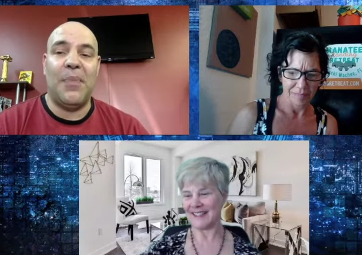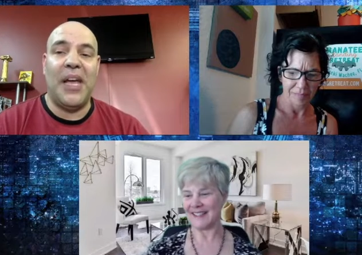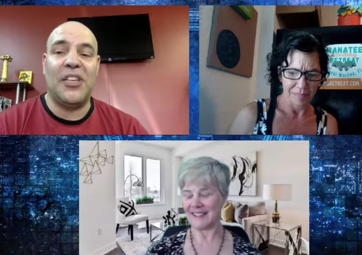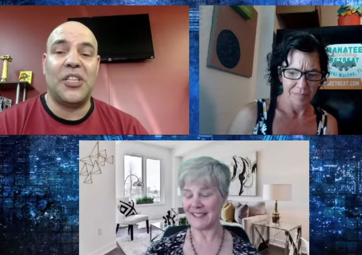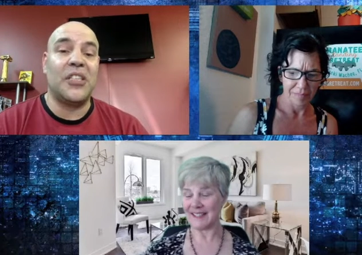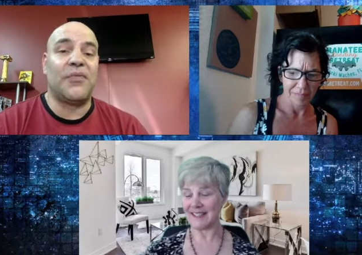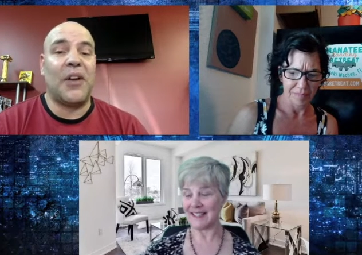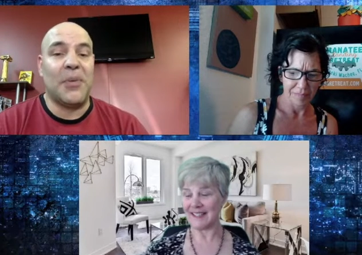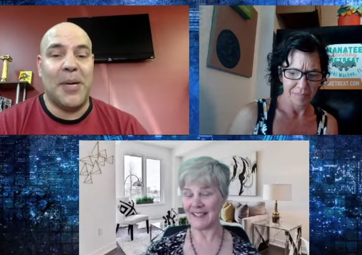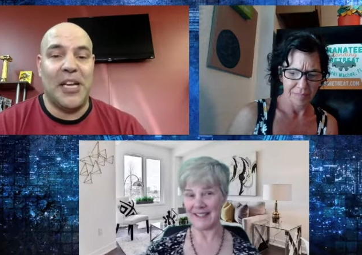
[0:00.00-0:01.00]
Speaker 1: page, and this is
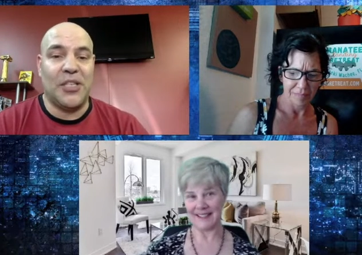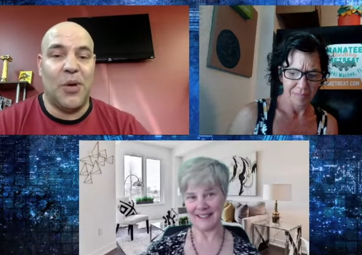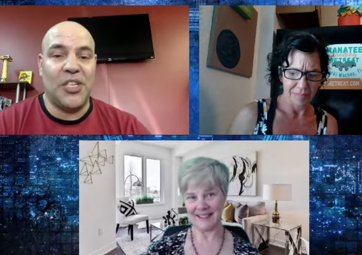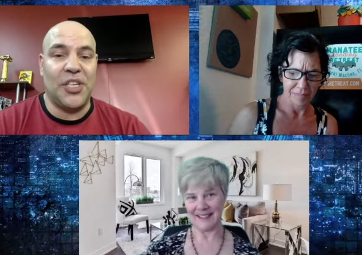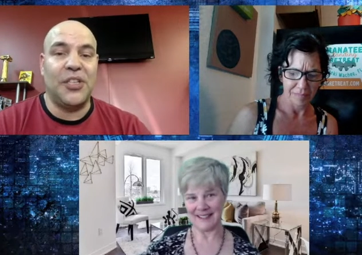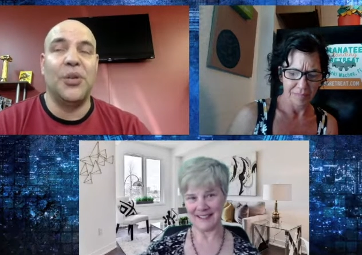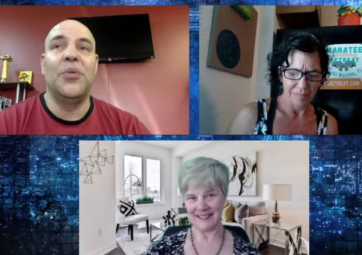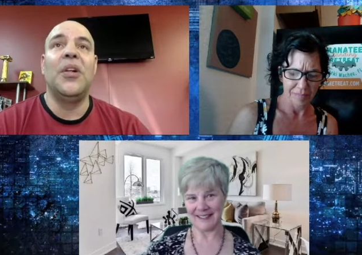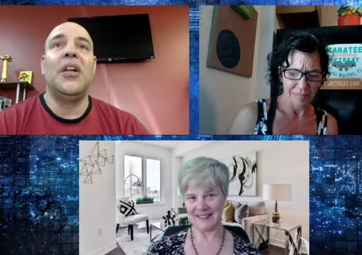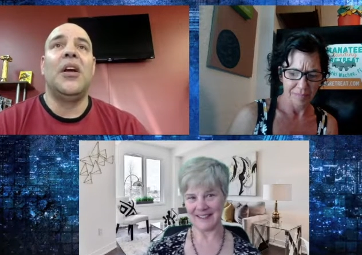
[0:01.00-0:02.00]
for everybody else watching
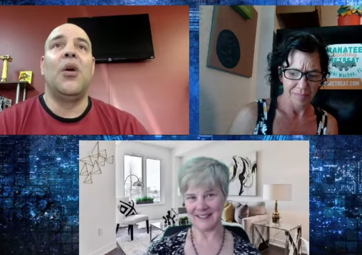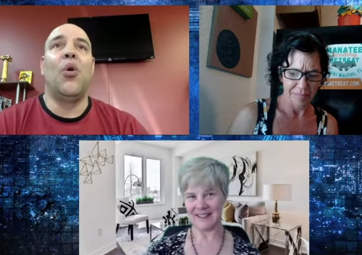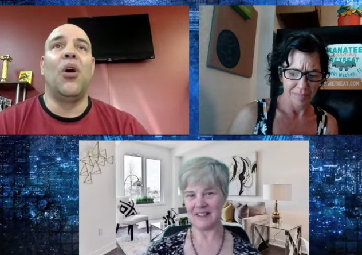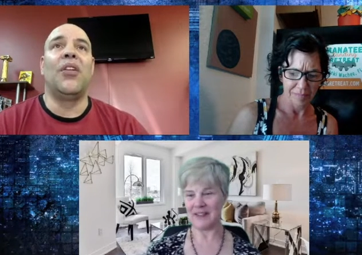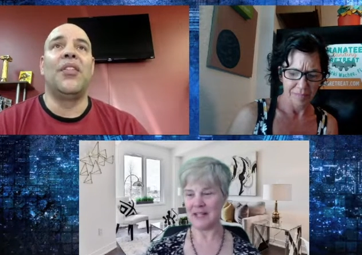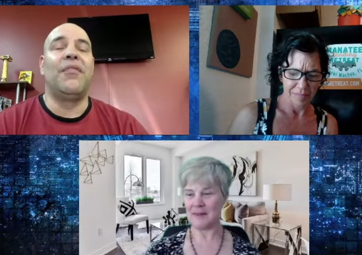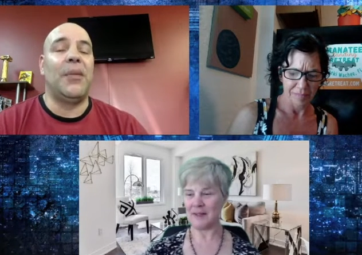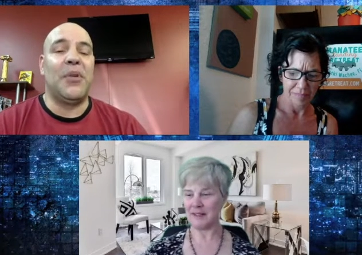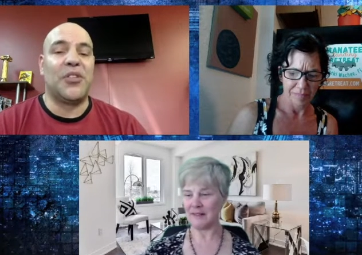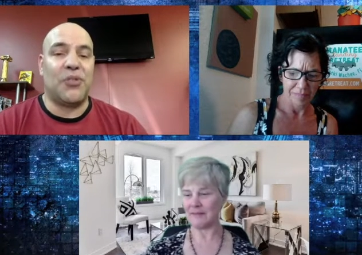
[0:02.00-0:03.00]
too, or the Flip
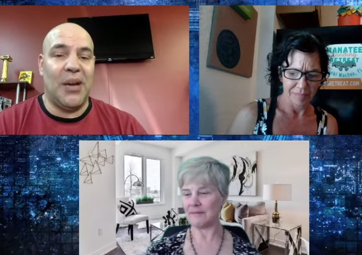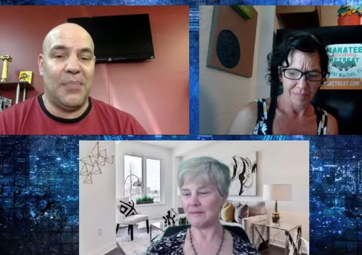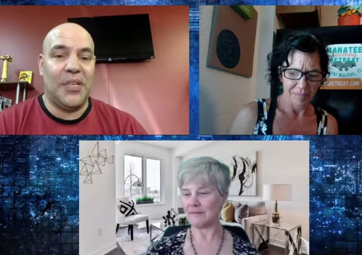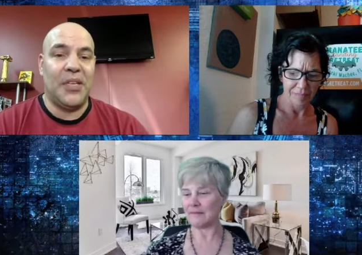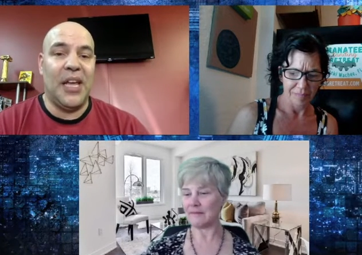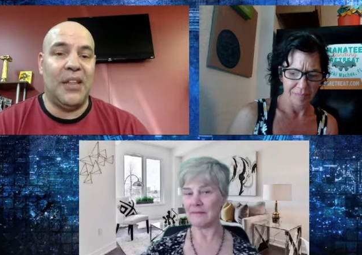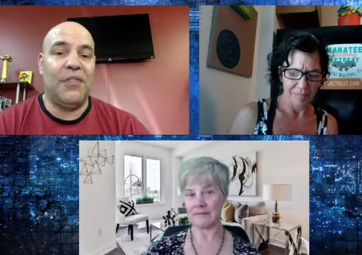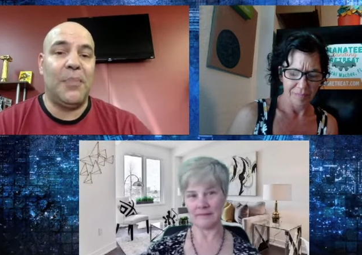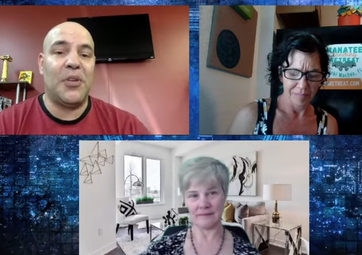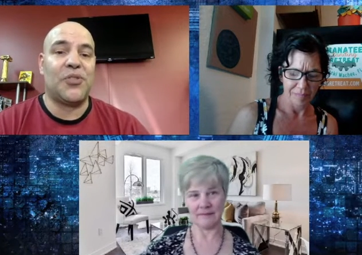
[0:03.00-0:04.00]
Your Script. Yeah, the
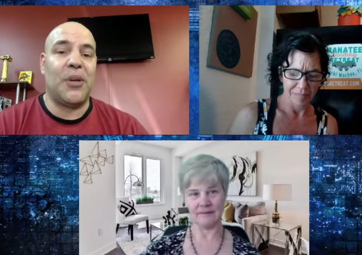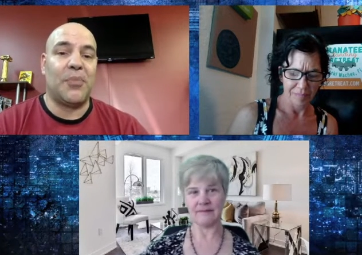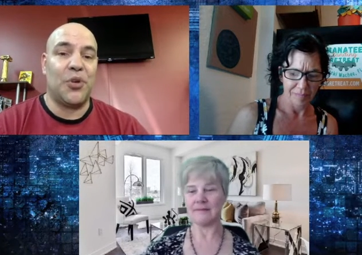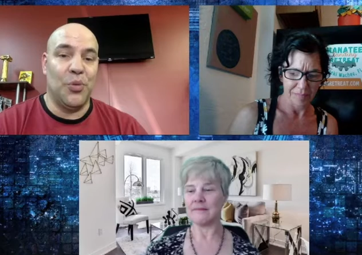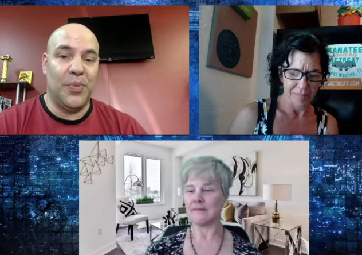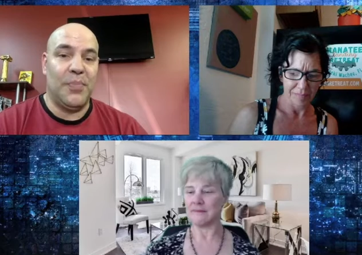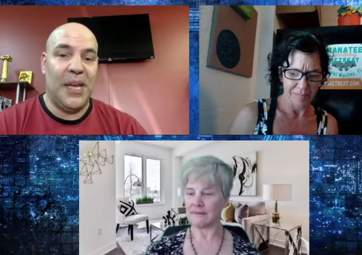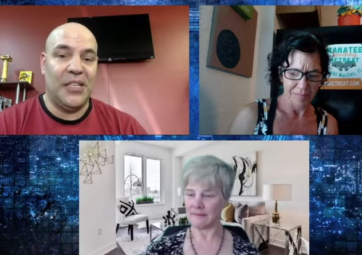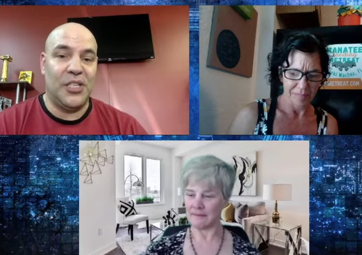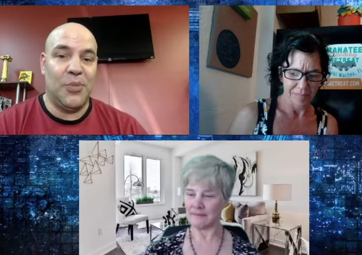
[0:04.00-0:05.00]
Flip Your Script group
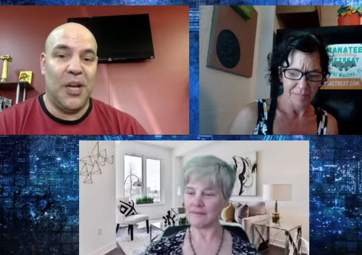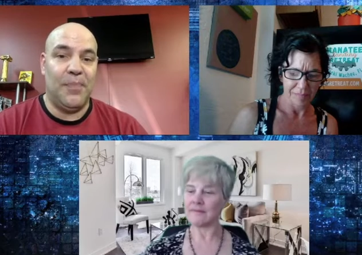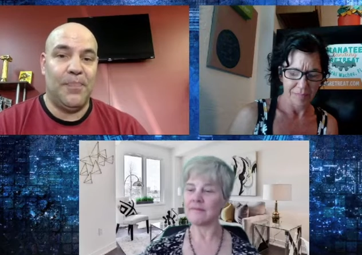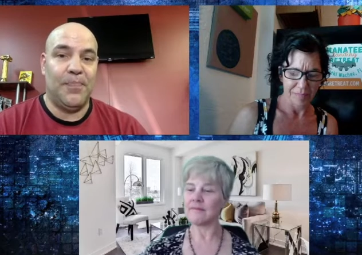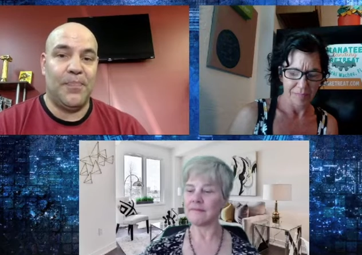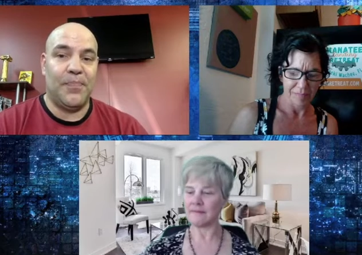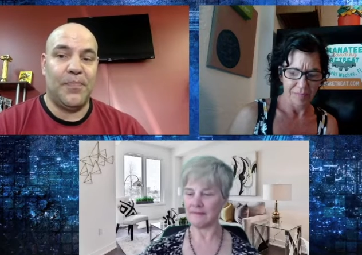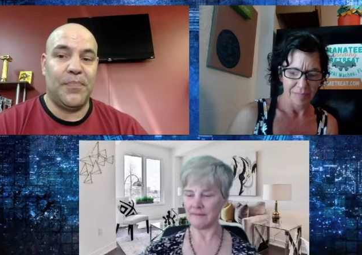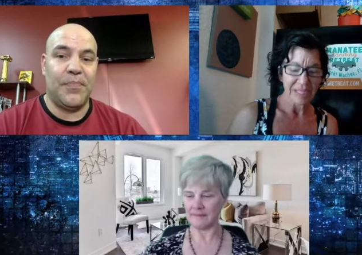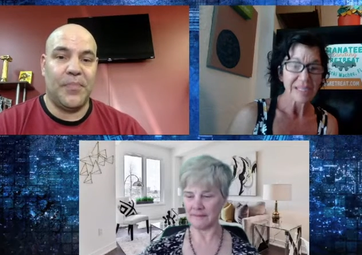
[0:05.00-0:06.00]
page as well.
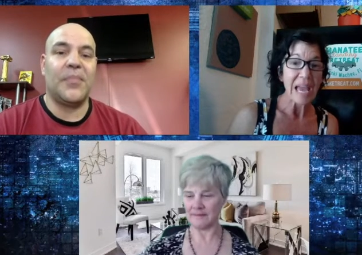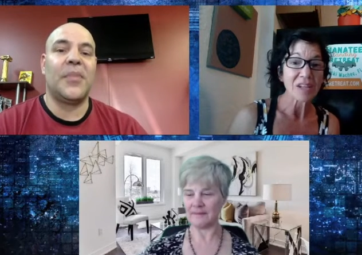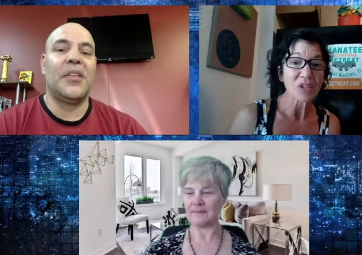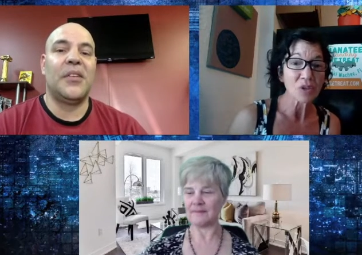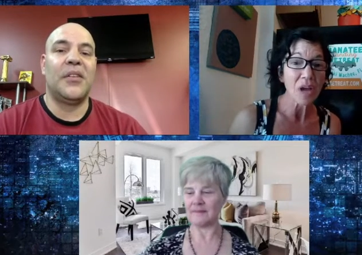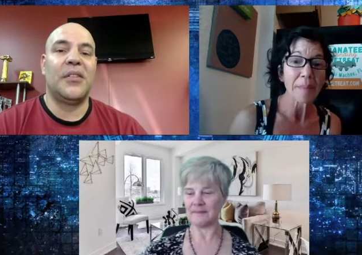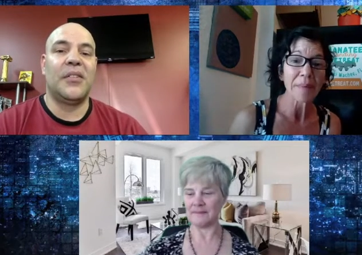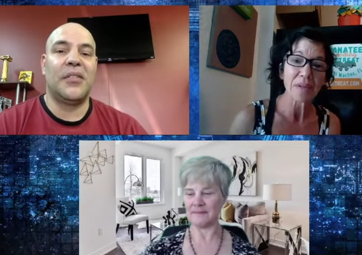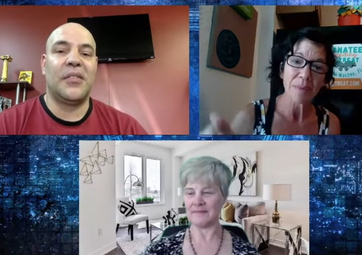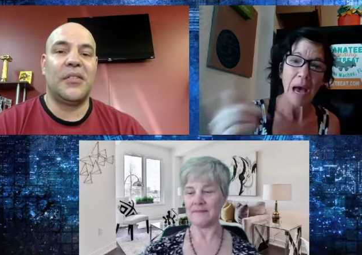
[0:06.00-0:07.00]
Speaker 2: Yeah, come
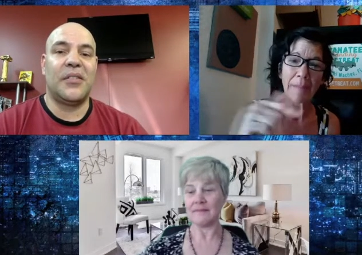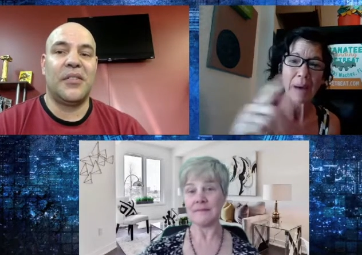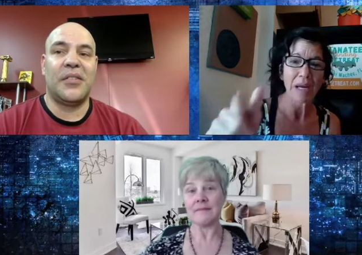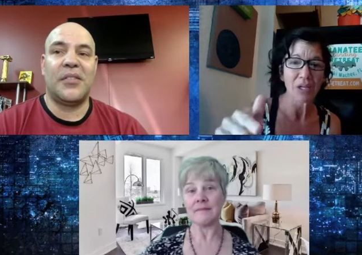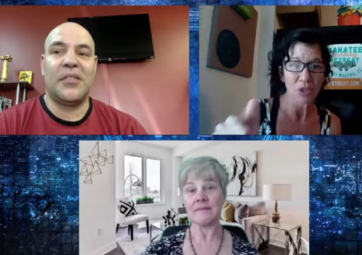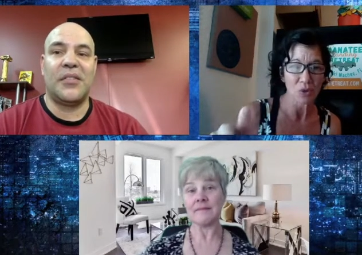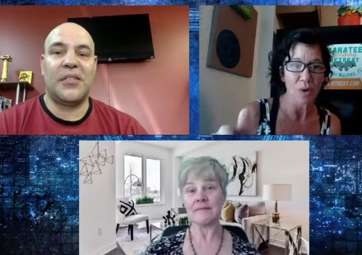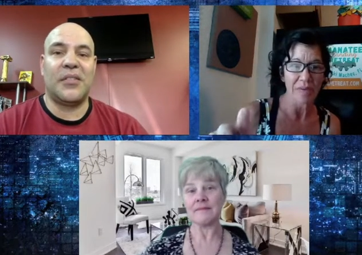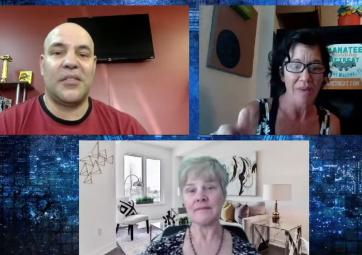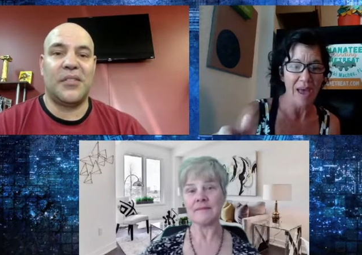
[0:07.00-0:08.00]
and hop on and
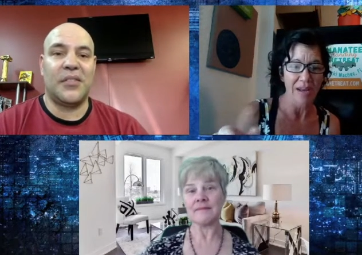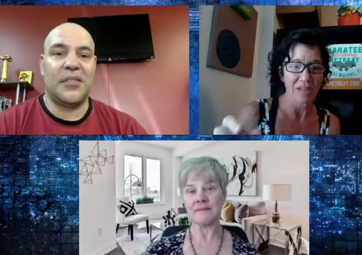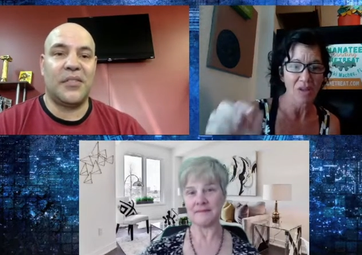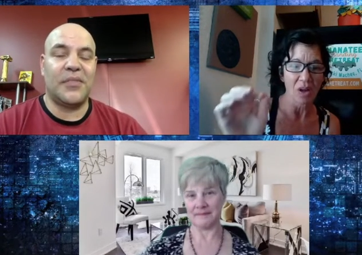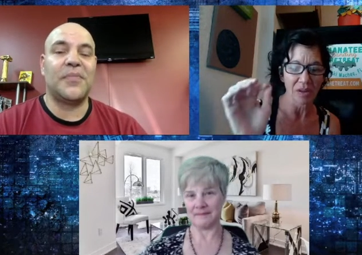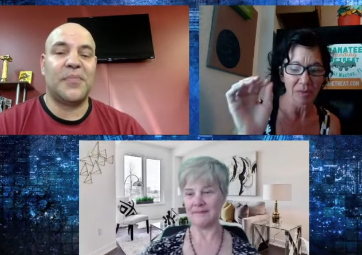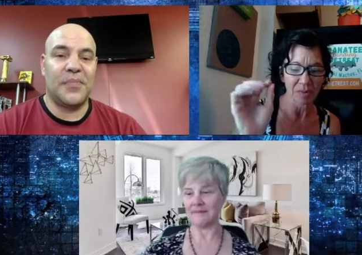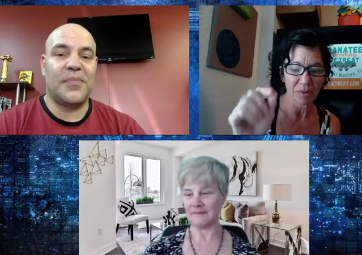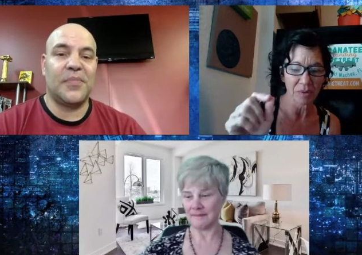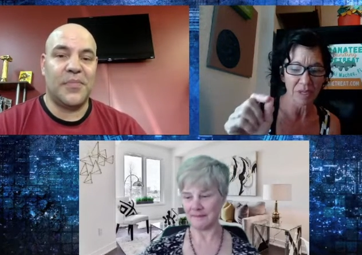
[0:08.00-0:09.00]
join that. It's called the
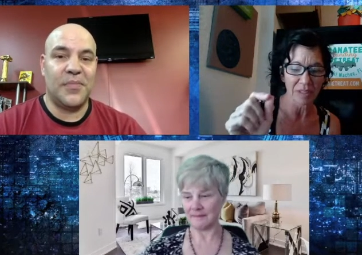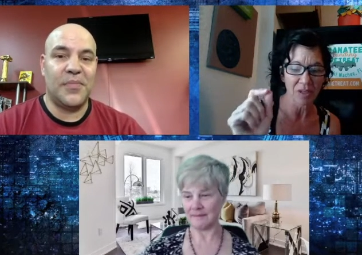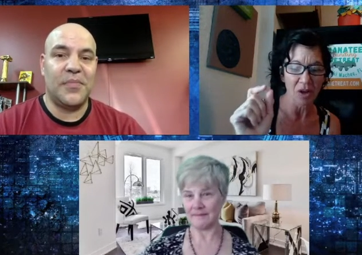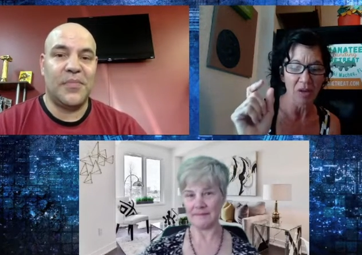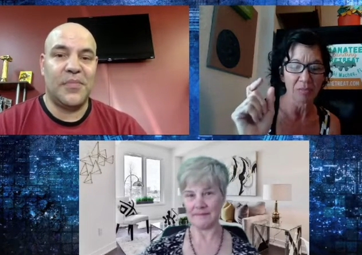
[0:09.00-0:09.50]
Blue. It's called